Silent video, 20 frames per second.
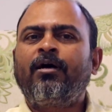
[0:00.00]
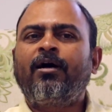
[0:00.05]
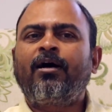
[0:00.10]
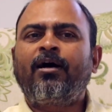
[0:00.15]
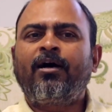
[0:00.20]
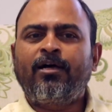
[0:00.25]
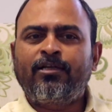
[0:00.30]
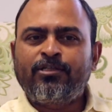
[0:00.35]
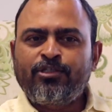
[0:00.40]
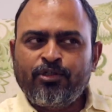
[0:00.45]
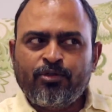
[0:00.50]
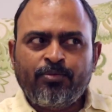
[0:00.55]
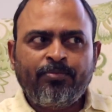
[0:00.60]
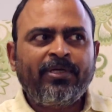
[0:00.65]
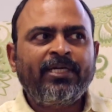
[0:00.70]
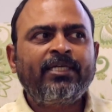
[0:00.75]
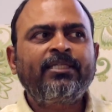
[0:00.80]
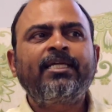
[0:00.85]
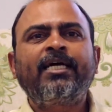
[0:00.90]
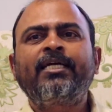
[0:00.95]

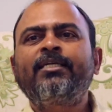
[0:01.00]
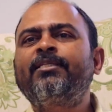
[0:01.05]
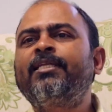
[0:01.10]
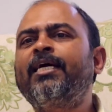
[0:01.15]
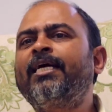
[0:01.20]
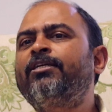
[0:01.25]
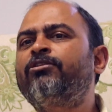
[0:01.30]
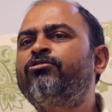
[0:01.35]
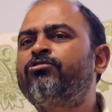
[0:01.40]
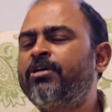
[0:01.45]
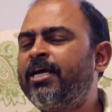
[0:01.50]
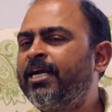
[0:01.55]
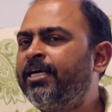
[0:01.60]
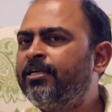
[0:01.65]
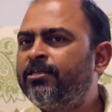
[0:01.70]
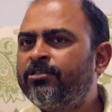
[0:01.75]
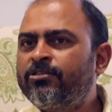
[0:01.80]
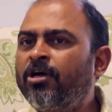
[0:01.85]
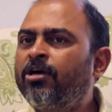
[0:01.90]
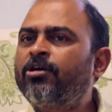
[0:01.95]
Assuming that that trend
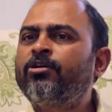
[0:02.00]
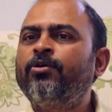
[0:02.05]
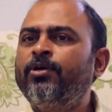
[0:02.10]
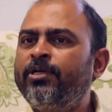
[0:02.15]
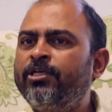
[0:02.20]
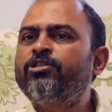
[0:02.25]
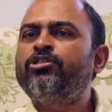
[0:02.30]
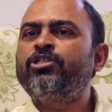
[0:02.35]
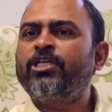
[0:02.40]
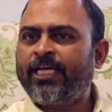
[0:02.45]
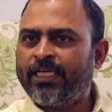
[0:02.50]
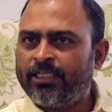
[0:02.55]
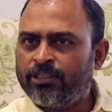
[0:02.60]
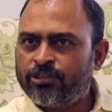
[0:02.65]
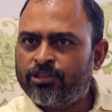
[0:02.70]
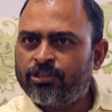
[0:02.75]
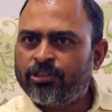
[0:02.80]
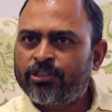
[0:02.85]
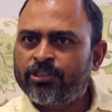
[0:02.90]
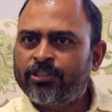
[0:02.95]
is not going to
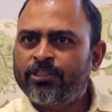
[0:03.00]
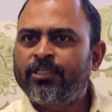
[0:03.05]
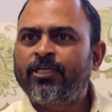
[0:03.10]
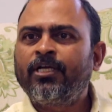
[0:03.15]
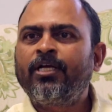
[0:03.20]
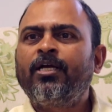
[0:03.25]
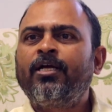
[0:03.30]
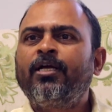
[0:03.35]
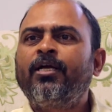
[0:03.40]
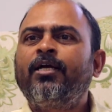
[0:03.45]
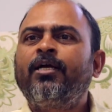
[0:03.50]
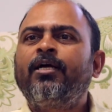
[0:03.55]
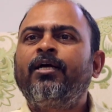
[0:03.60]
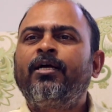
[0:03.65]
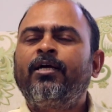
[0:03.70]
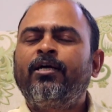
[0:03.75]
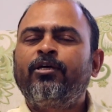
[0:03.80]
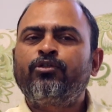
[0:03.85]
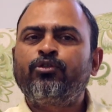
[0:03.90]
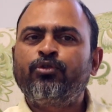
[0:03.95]
change,
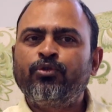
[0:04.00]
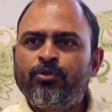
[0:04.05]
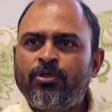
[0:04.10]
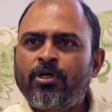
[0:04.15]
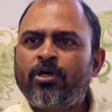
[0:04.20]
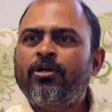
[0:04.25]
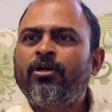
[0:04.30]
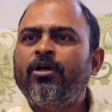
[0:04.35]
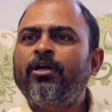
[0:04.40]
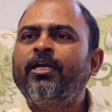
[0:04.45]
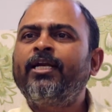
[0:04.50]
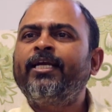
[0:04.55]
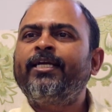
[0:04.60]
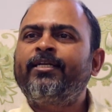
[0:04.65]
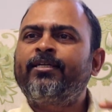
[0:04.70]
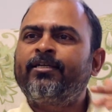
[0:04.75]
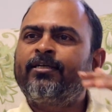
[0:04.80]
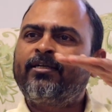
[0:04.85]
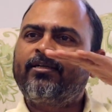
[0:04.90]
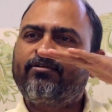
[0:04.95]
sooner or
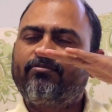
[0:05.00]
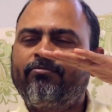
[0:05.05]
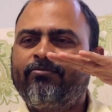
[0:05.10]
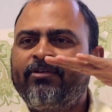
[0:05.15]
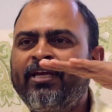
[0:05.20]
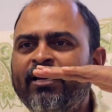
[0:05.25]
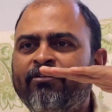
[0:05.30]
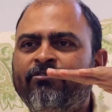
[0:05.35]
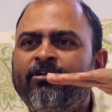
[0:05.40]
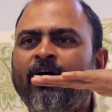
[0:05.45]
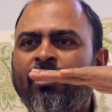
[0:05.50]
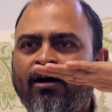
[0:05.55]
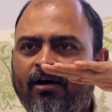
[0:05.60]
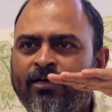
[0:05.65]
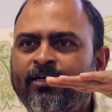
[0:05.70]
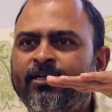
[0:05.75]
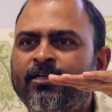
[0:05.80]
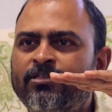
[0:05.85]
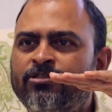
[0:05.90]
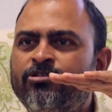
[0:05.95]
later we have a
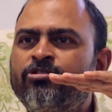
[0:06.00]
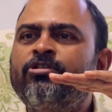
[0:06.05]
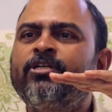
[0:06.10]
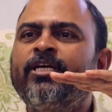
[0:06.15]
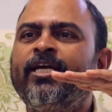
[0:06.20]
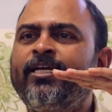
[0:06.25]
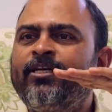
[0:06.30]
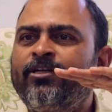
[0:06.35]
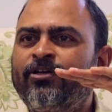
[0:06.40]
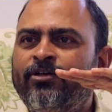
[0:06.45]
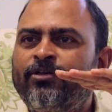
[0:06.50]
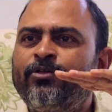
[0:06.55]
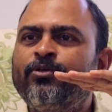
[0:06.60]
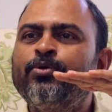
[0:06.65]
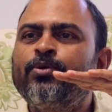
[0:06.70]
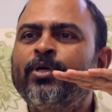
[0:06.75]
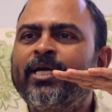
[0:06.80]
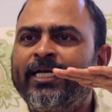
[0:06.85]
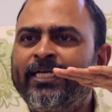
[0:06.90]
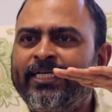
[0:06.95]
hard constraint on
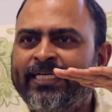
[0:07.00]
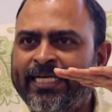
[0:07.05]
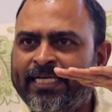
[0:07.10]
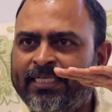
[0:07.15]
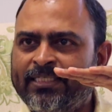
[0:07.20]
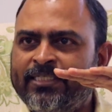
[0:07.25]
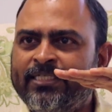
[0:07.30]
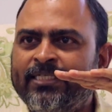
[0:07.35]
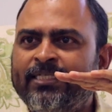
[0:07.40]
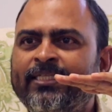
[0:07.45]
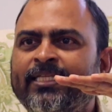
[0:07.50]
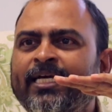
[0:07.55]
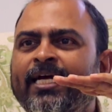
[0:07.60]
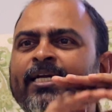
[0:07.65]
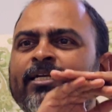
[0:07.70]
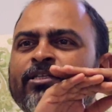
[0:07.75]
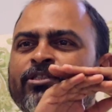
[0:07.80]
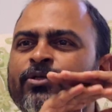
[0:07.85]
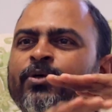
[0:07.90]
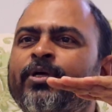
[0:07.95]
who can test
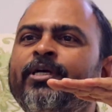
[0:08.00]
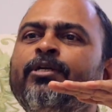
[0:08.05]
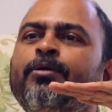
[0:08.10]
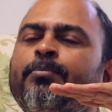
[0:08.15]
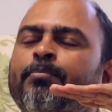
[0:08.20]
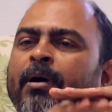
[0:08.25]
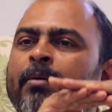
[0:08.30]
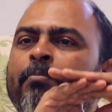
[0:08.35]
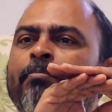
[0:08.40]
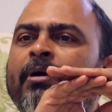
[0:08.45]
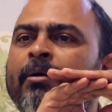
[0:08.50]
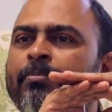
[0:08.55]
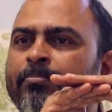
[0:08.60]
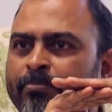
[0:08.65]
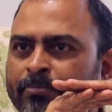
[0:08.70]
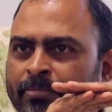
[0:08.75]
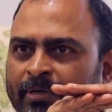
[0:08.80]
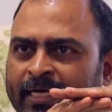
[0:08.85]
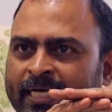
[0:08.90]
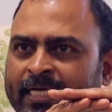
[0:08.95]
that is going to bump up
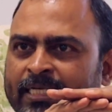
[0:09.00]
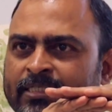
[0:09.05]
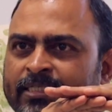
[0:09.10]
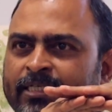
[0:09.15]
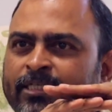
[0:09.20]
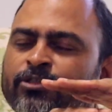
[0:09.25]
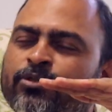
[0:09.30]
against it.